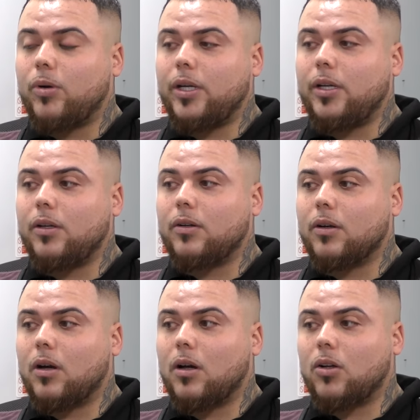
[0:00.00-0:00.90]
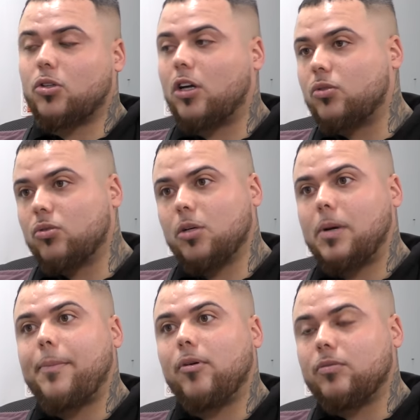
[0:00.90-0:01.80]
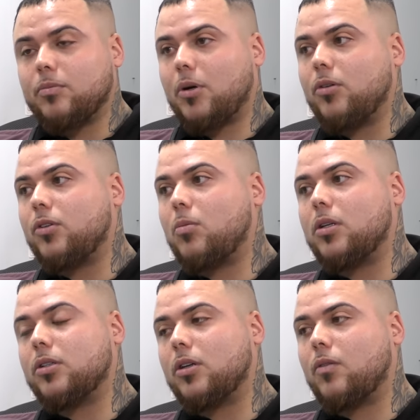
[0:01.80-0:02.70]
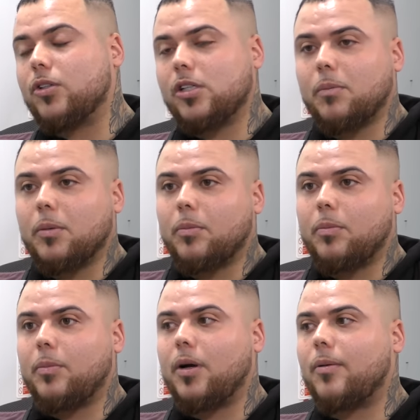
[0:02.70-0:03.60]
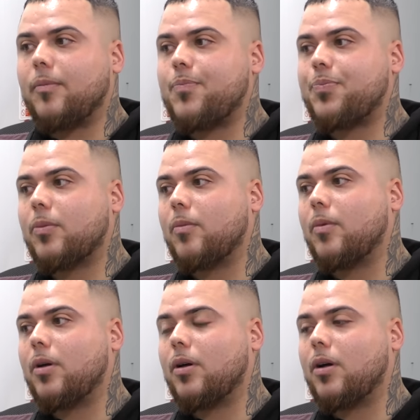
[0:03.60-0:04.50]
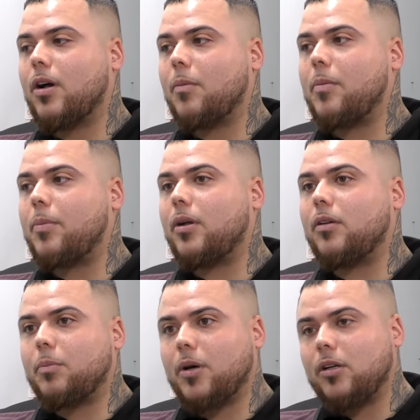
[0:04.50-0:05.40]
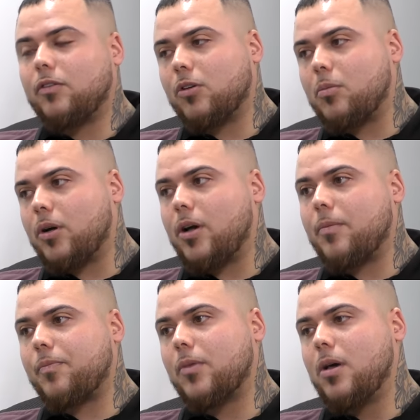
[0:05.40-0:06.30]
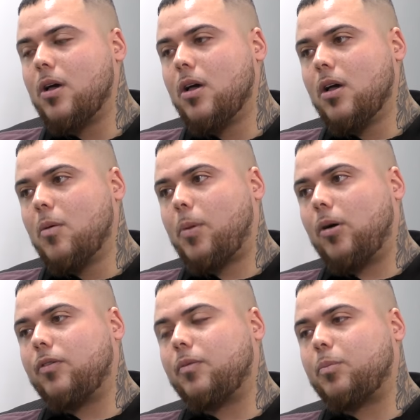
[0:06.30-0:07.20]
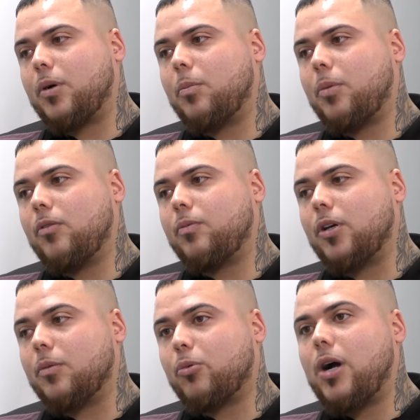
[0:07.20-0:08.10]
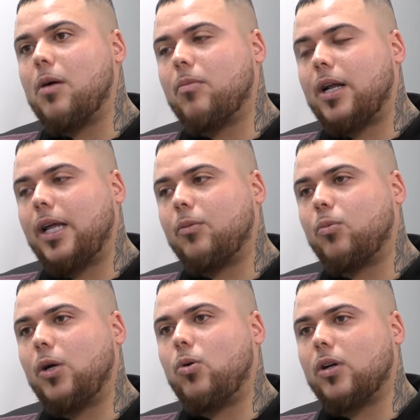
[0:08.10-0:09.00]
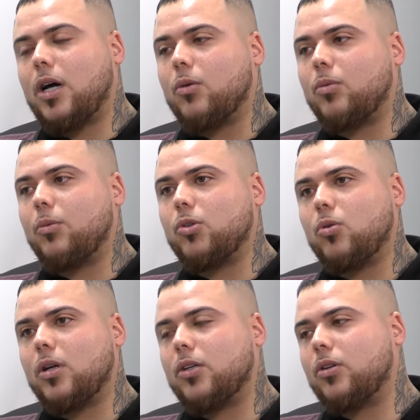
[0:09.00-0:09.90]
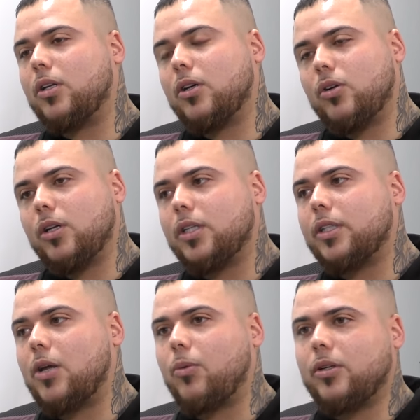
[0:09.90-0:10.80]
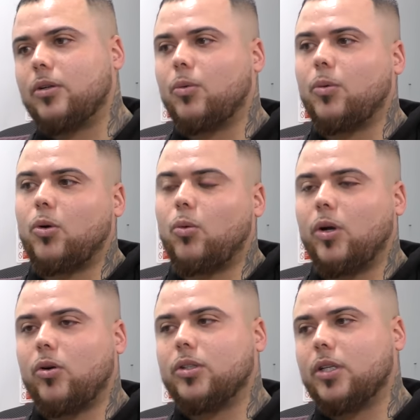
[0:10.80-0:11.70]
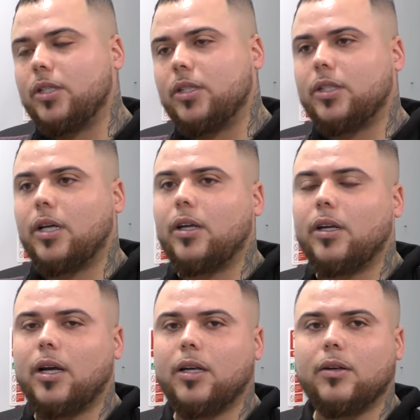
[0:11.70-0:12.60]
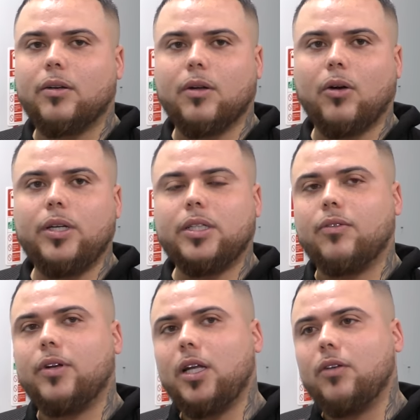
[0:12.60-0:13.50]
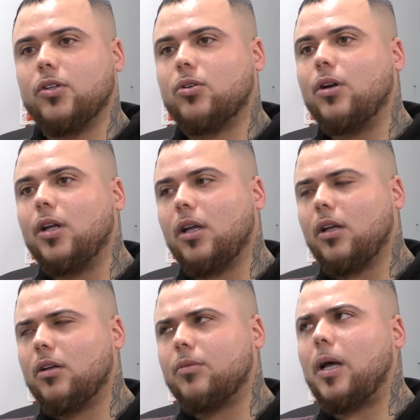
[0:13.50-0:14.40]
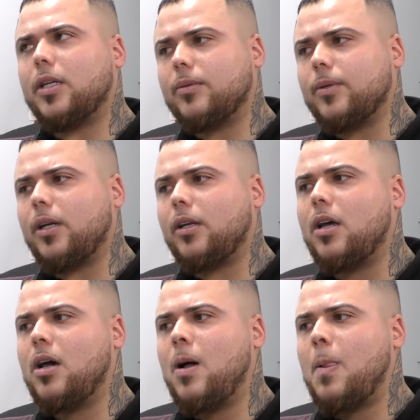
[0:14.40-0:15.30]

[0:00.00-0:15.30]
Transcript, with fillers: we I'll, I'll, talk to you about both both the ones because obviously I've been um, I've been birded birded for him, but um, both but both the Brighton row they we organized uh, it was organised on an on an estate. We, we got we got to this estate and only seventeen of us got there, about seventeen,